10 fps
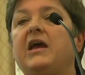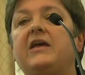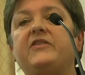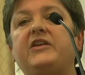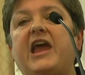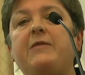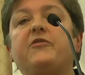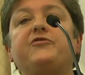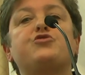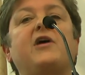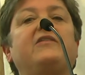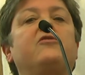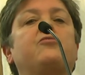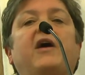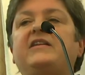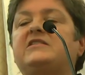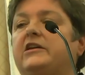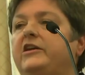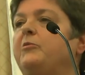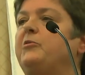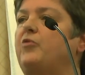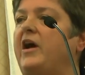in the name of trans rights or human